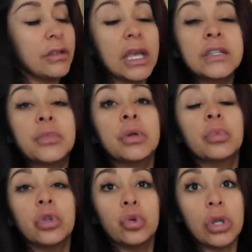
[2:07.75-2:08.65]
They had to put a
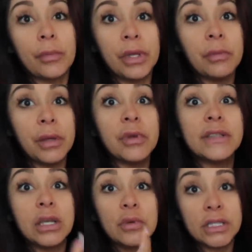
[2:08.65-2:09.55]
balloon up in me
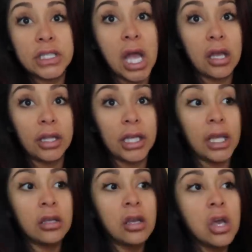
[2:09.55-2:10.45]
because I wasn't
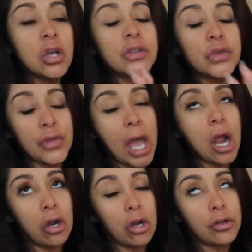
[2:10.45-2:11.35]
dilating. So
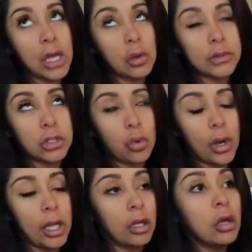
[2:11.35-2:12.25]
that hurt, that was
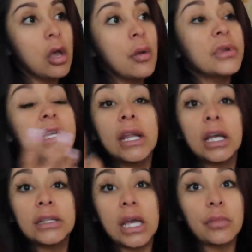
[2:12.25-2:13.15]
annoying. But then I
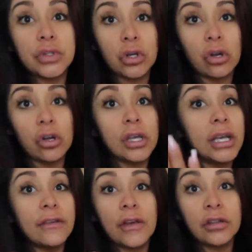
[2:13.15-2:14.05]
got the epidural
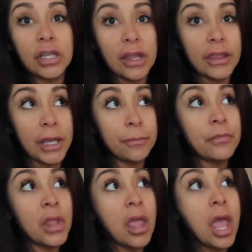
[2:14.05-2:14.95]
and I felt
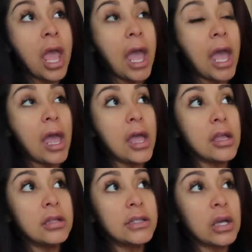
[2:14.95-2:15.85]
nothing.
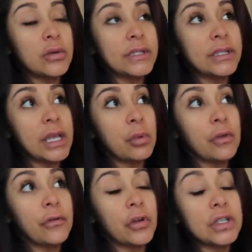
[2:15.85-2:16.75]
And I was in
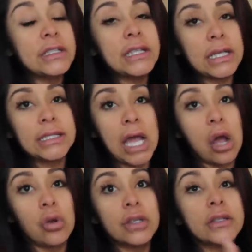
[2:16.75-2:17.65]
labor for six
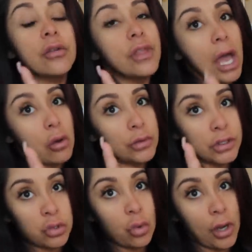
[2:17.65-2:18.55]
hours. Now that was
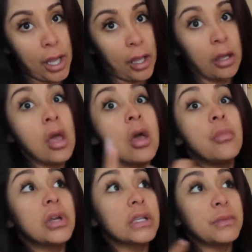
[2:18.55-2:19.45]
annoying
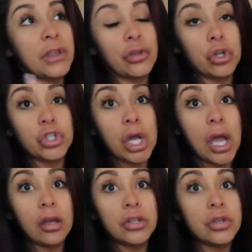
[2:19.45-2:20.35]
because my third
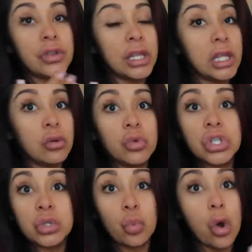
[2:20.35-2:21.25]
child, Do you think he would
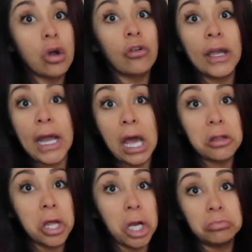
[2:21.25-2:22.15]
just walk right out
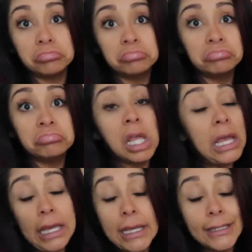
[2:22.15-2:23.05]
of there.
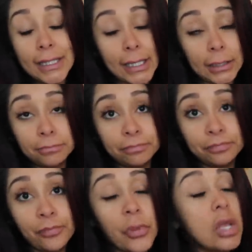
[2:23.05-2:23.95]
He didn't.
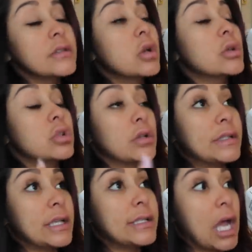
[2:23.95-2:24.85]
So it took
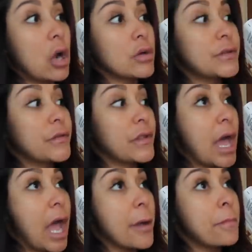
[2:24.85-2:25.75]
six hours for
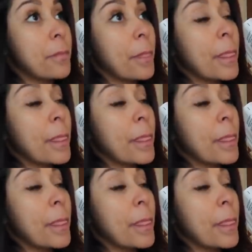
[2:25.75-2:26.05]
that.